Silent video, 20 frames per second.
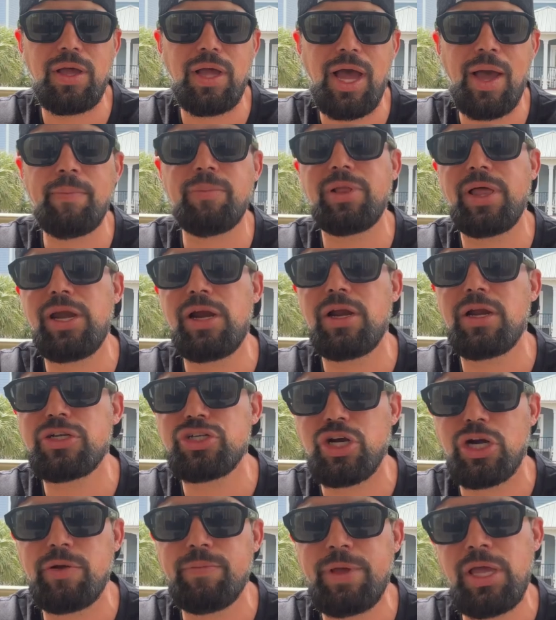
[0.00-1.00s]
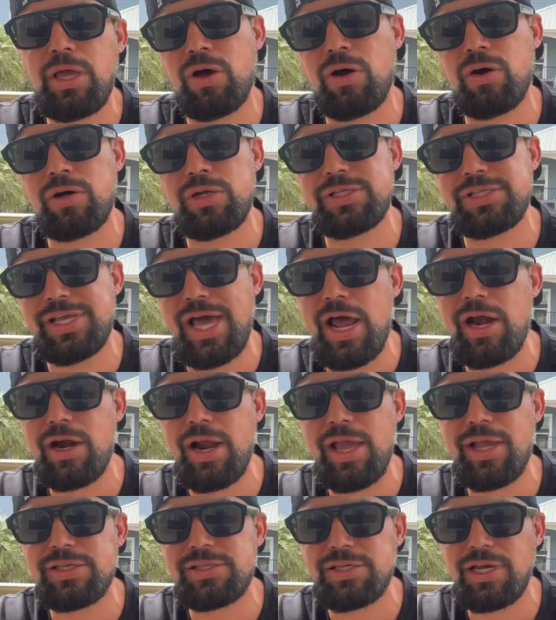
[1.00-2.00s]
I'm playing in a tournament on
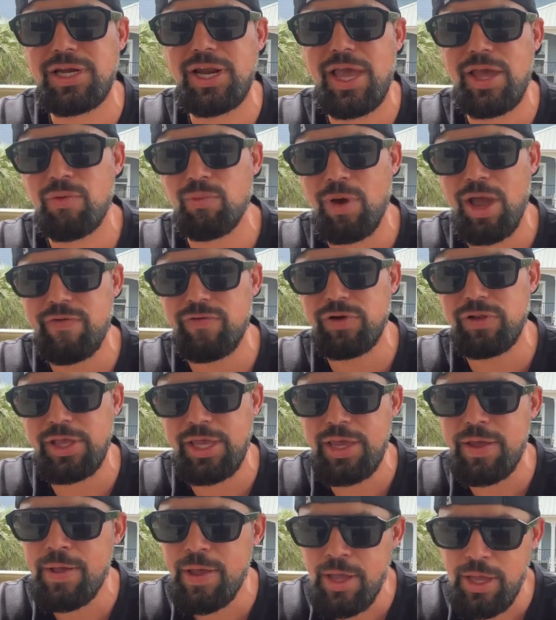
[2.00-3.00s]
Saturday and Sunday in Waverly,